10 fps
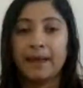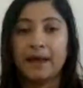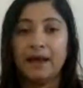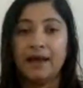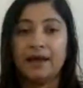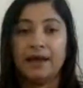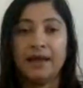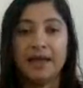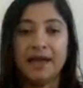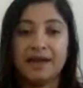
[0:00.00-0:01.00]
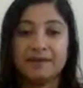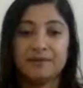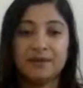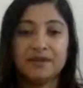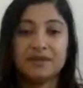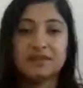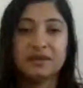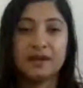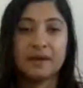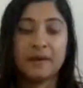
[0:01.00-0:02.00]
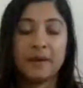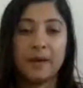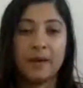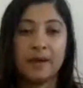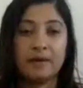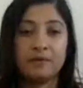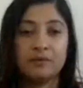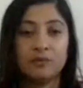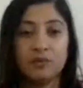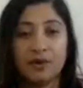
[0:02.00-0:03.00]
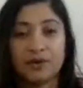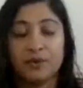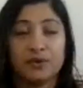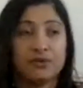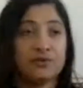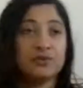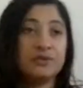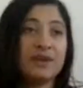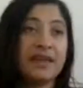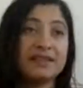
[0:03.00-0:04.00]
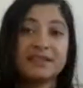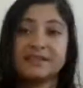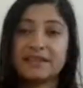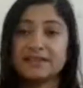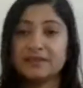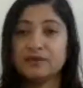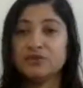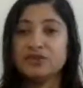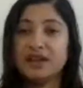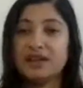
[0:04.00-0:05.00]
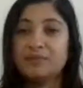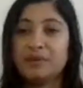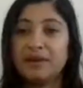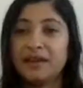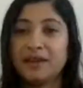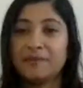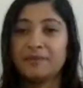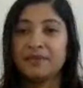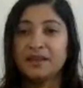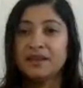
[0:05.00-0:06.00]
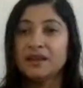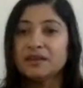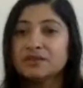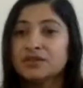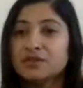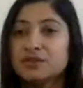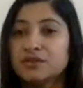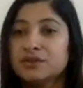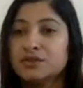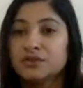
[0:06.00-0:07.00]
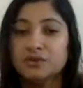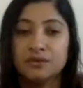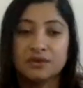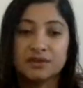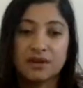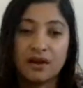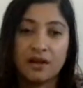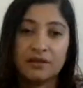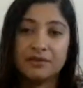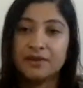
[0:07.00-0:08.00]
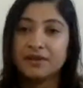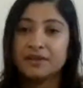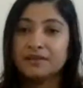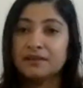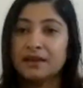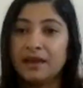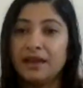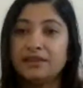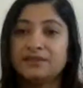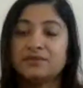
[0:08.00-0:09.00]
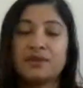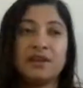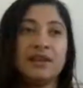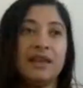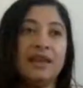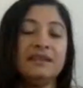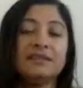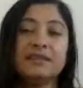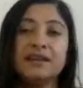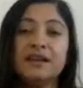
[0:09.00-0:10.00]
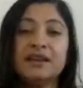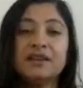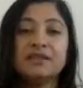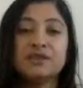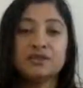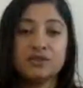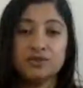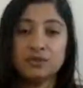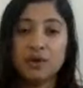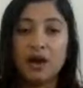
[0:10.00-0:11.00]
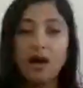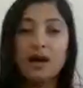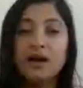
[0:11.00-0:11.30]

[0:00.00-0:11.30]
And what uh, we're going to do next is Ujjayi Pranayam. So to do, it's already 8:28. So to